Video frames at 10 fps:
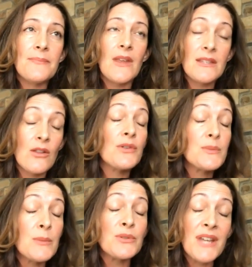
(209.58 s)
As long as
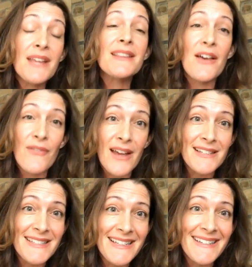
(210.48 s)
people take that
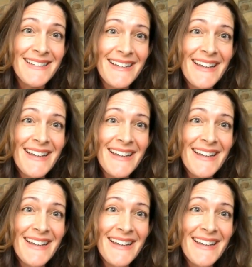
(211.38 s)
vaccine,